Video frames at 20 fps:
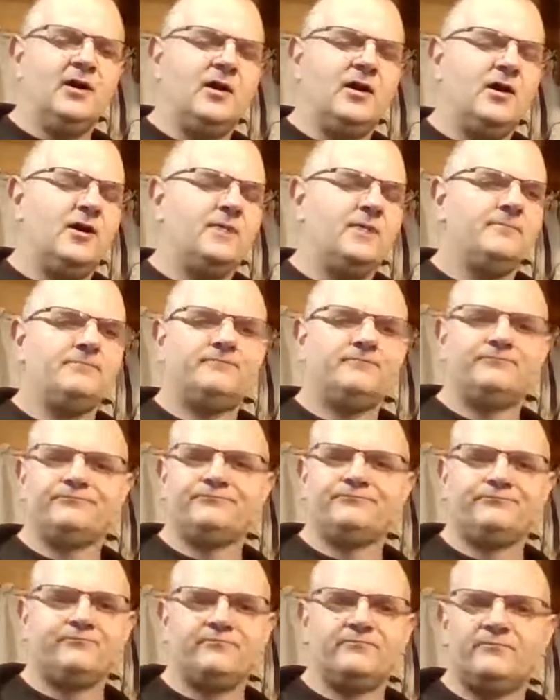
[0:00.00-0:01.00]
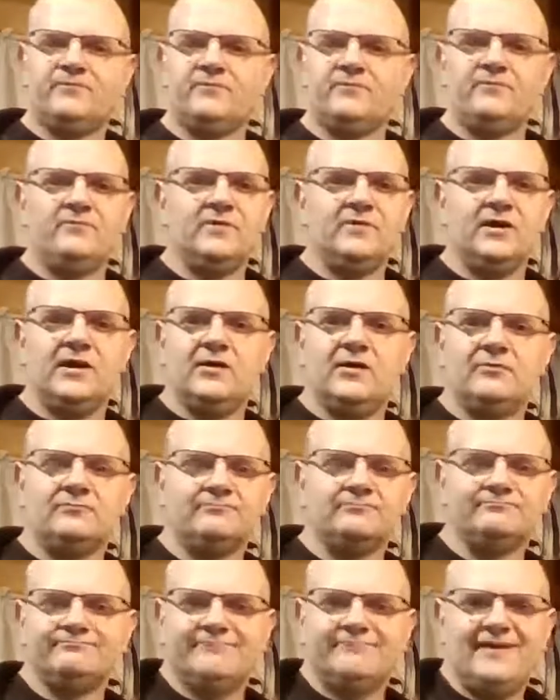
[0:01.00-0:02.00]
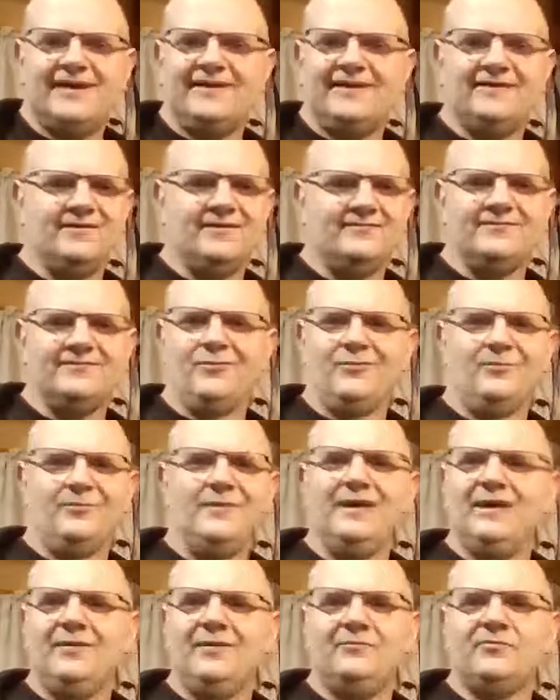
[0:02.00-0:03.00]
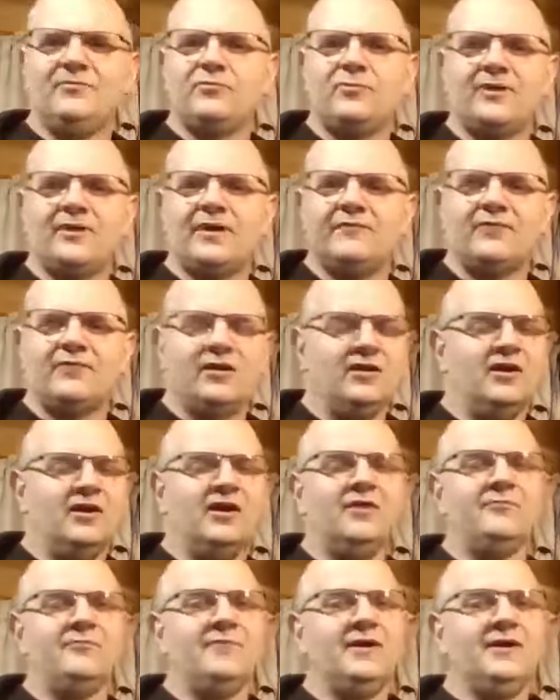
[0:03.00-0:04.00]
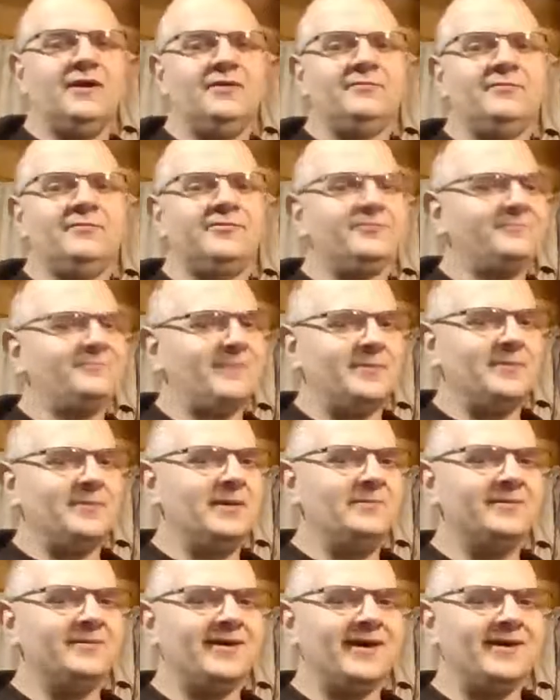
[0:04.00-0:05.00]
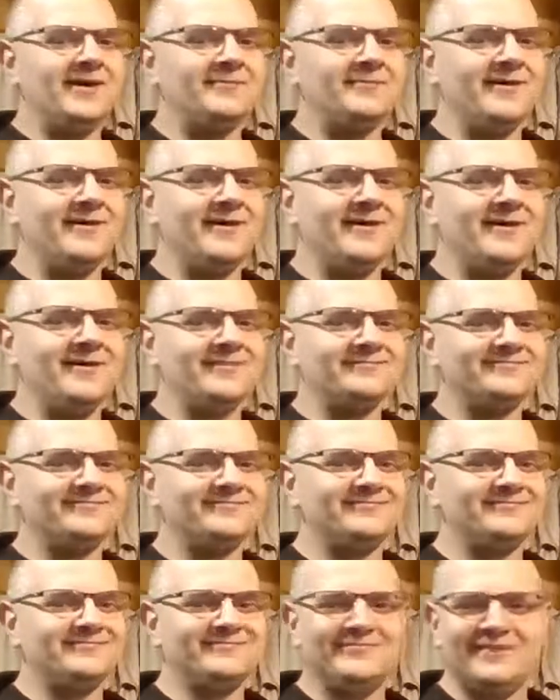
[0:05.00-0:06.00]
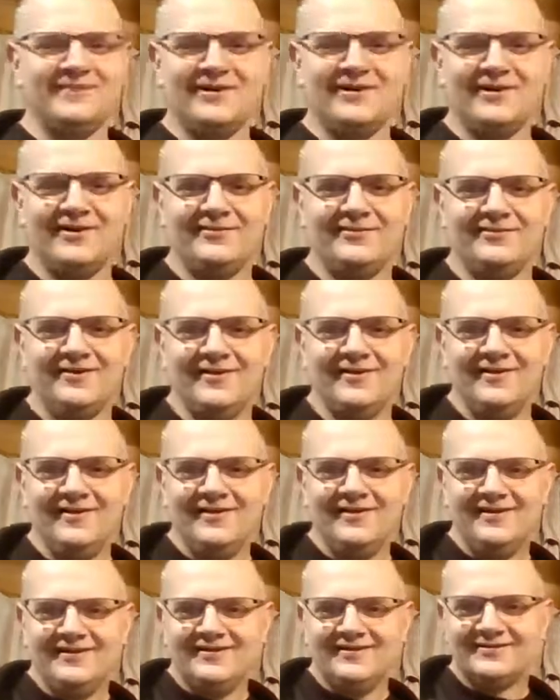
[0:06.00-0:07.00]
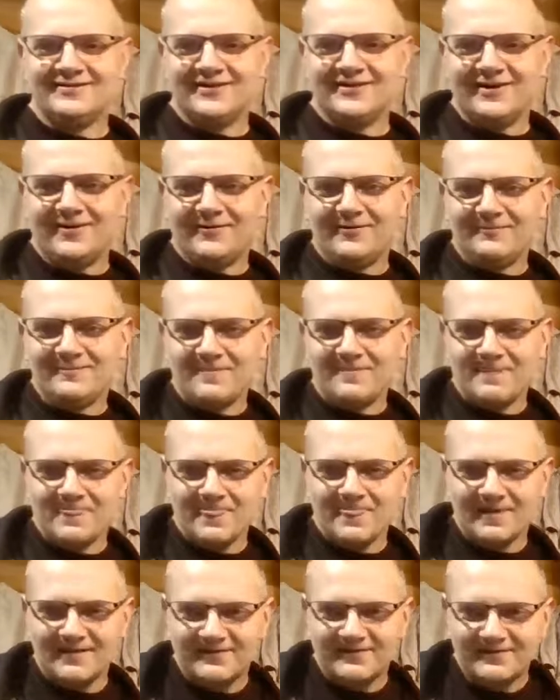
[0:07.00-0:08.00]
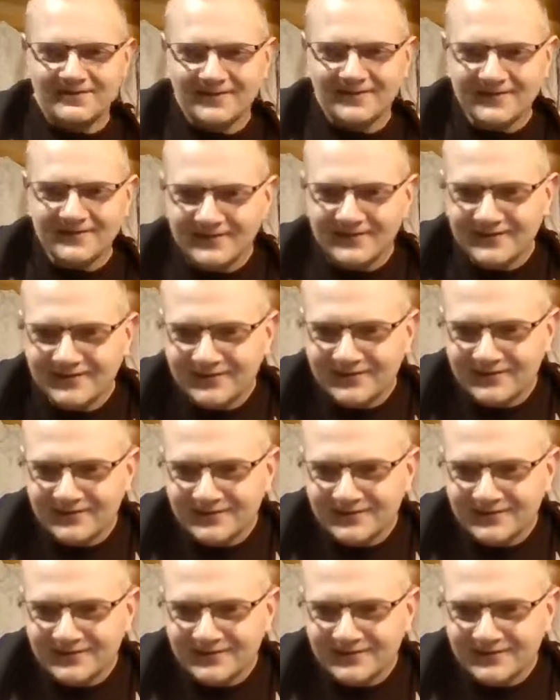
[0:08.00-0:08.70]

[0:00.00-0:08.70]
Um, you know, anything, little memes, whatever. I love memes. My meme game, man. You know, so let's see.